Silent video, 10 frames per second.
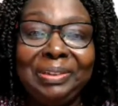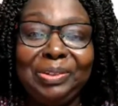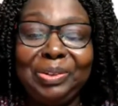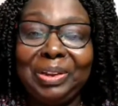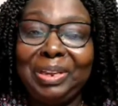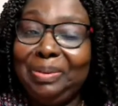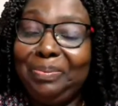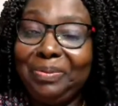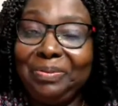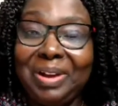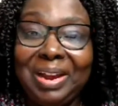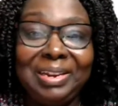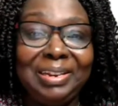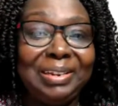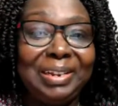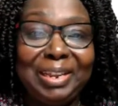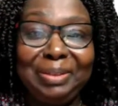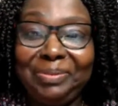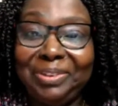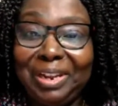So keep running,
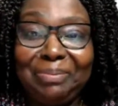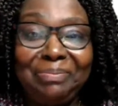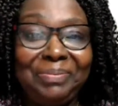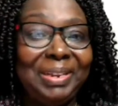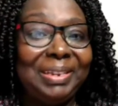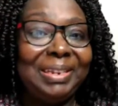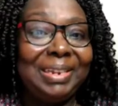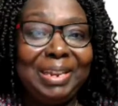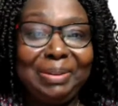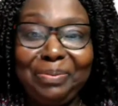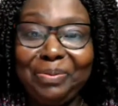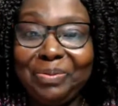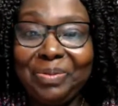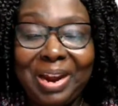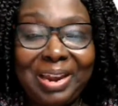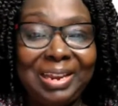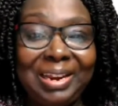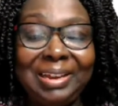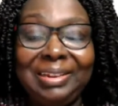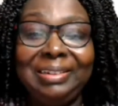keep jumping, keep working
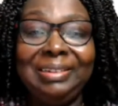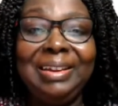at it.